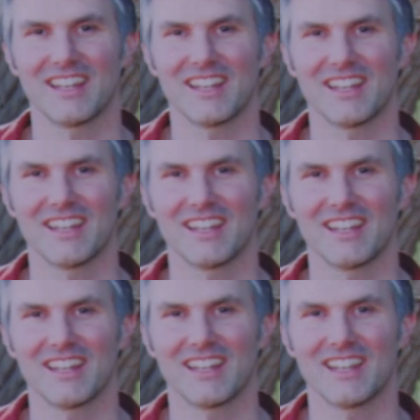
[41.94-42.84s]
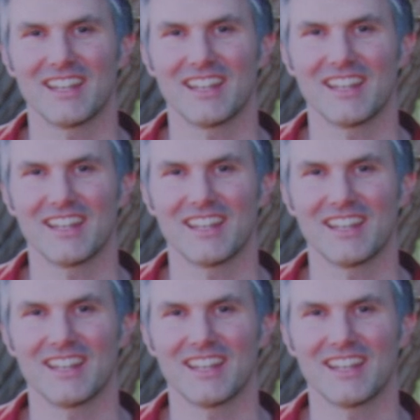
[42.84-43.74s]

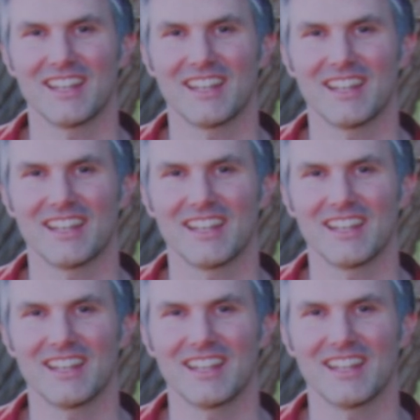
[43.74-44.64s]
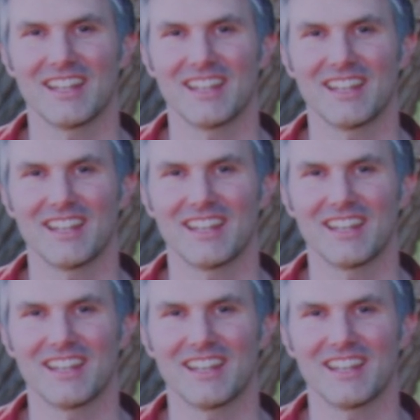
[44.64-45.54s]

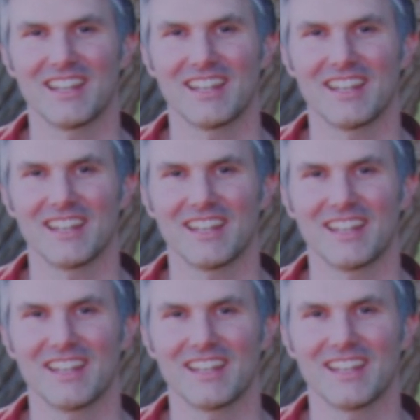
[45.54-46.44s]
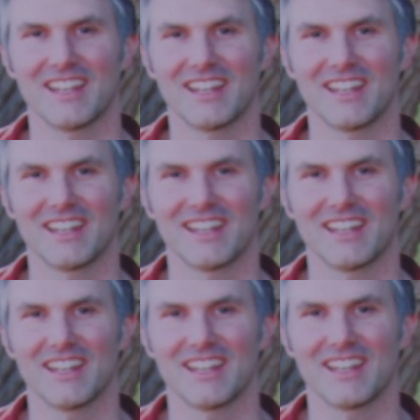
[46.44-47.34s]

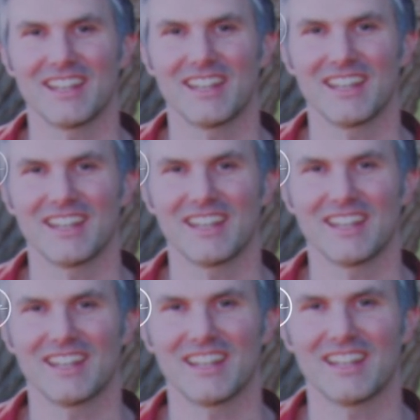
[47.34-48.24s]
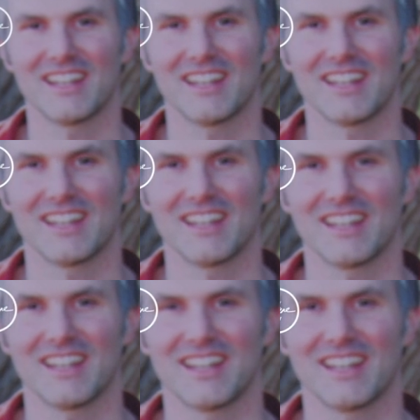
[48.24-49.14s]

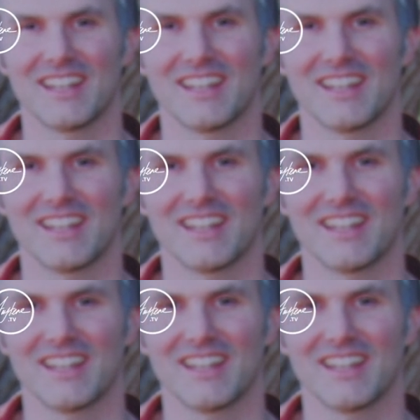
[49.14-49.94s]
This person isn't speaking.